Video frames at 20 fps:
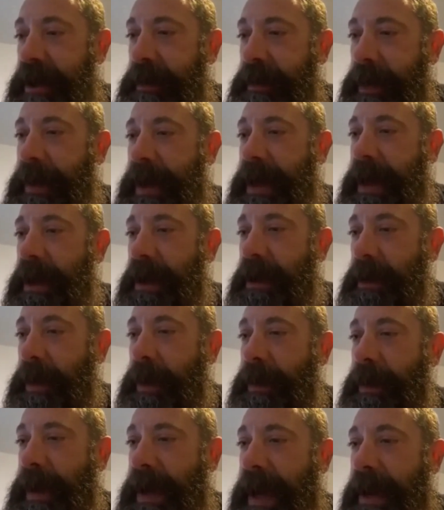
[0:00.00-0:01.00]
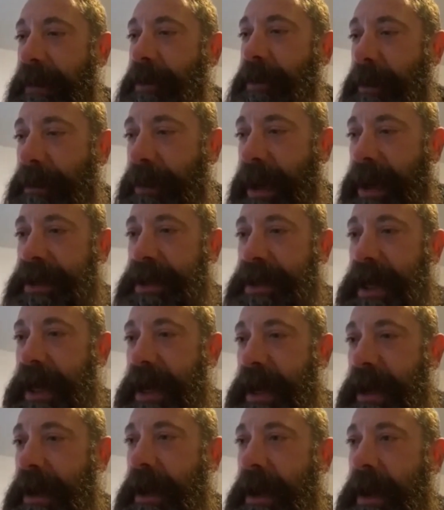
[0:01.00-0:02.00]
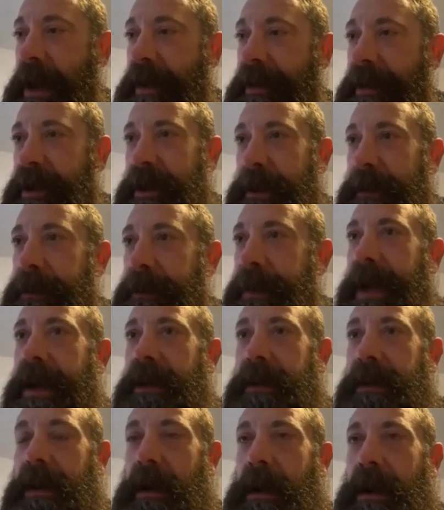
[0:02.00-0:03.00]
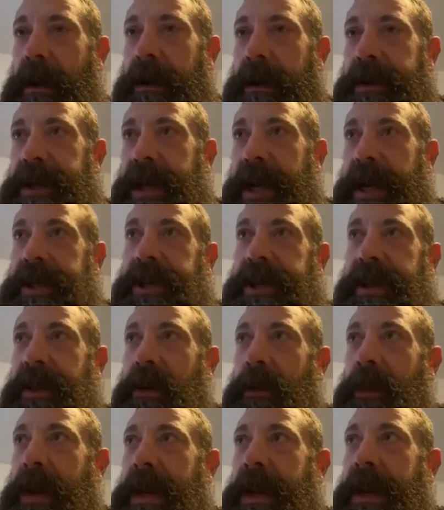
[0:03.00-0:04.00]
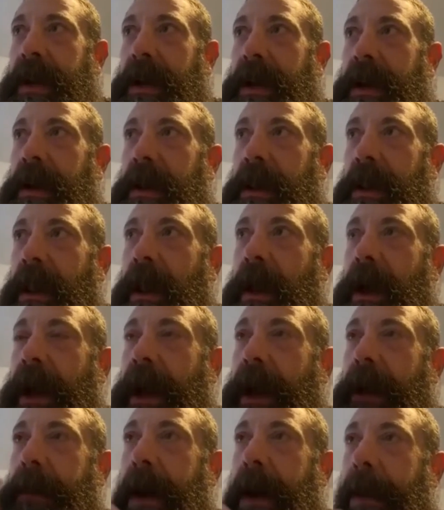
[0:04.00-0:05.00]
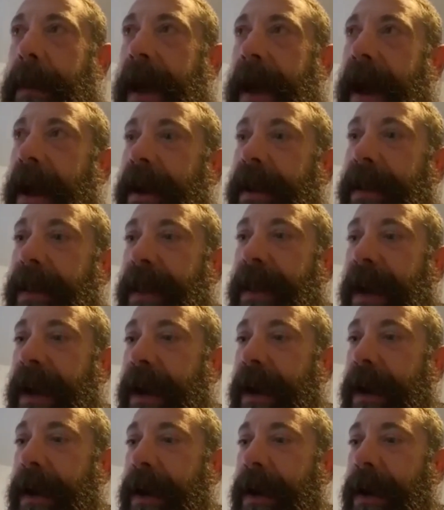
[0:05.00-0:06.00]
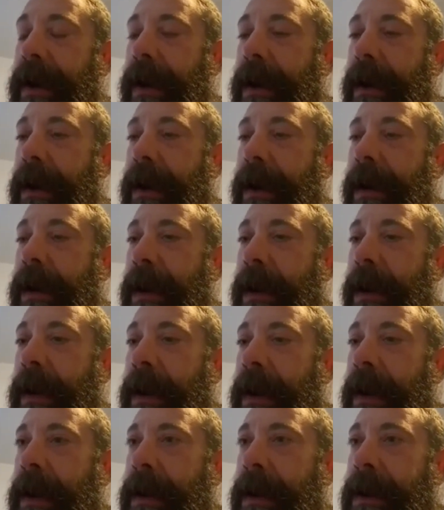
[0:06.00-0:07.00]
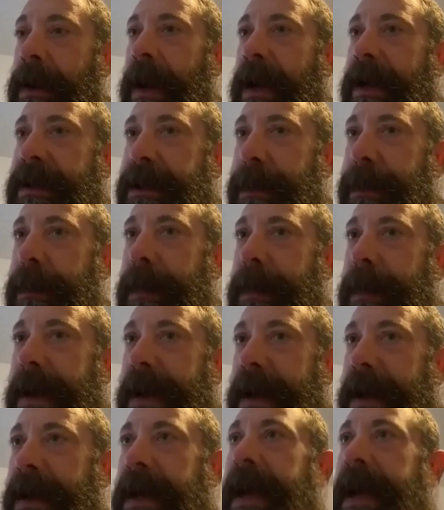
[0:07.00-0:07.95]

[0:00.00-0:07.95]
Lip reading: When we came through Prescott, there's a big long section. Then we did a climb up out of there, not to Mingus.